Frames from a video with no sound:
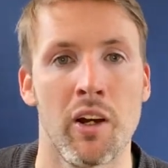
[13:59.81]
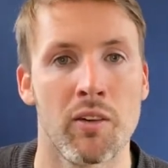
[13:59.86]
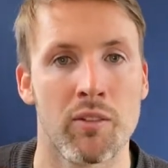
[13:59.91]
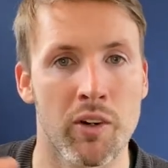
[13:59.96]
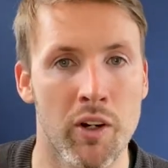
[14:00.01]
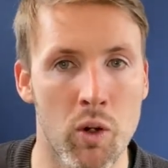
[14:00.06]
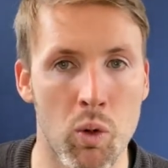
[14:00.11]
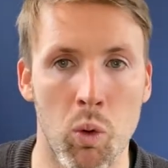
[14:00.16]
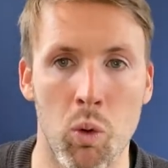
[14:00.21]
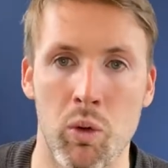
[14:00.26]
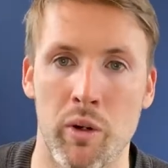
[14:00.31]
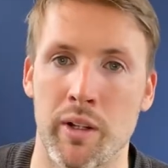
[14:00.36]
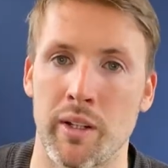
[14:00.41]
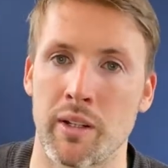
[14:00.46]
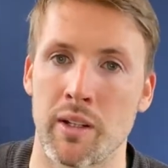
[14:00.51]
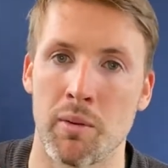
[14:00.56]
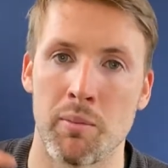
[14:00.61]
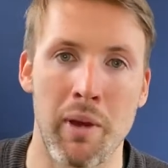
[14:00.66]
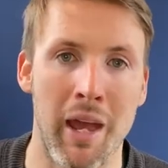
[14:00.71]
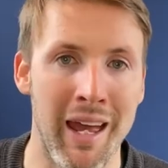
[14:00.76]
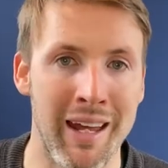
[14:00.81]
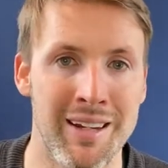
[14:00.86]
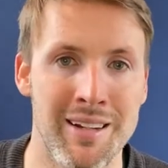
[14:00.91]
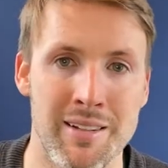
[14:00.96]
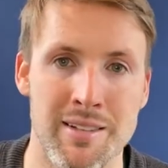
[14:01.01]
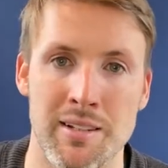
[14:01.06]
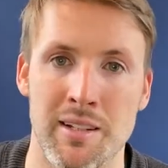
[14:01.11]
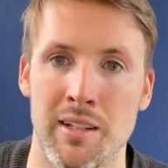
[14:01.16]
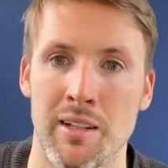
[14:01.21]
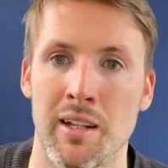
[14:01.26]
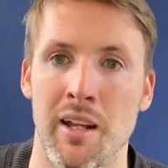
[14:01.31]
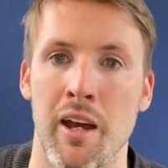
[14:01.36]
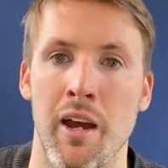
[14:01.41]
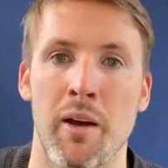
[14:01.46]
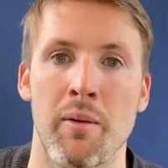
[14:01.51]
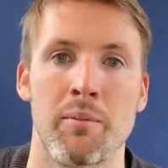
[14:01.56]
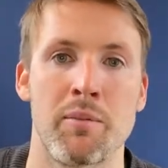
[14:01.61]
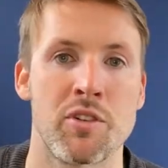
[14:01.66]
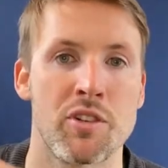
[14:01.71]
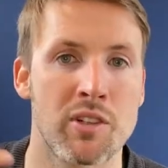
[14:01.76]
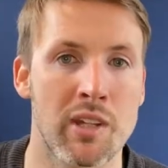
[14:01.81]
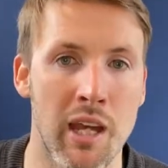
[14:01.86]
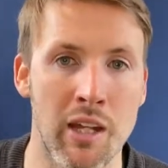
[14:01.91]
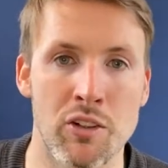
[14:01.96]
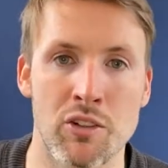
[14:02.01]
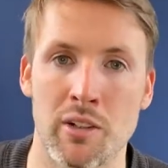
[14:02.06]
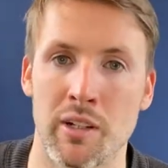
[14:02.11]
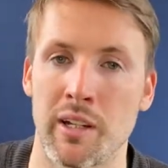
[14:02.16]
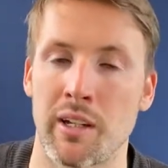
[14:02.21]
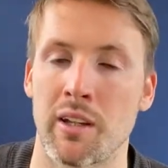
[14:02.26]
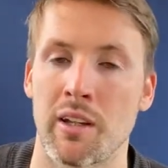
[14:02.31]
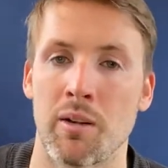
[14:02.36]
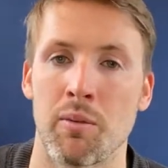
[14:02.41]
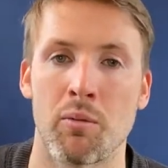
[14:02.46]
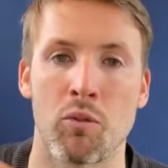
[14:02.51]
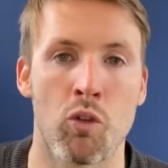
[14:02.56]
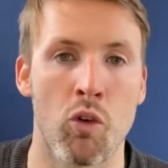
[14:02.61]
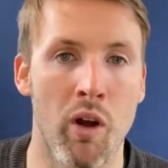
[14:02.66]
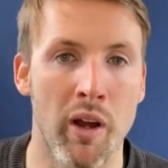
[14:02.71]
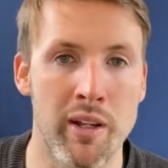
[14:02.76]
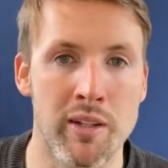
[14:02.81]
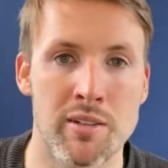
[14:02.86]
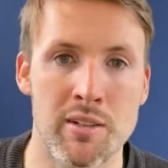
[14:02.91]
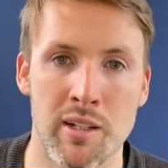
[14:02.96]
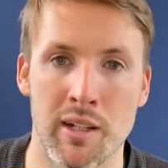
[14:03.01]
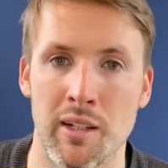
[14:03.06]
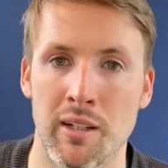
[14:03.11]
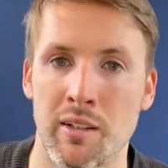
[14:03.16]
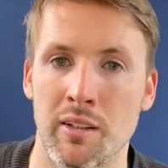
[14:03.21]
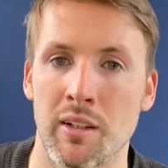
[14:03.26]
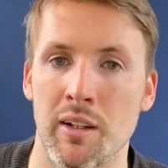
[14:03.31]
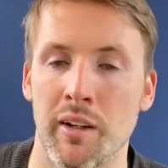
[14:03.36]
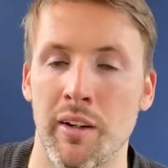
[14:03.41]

recording them, editing them, scheduling them, writing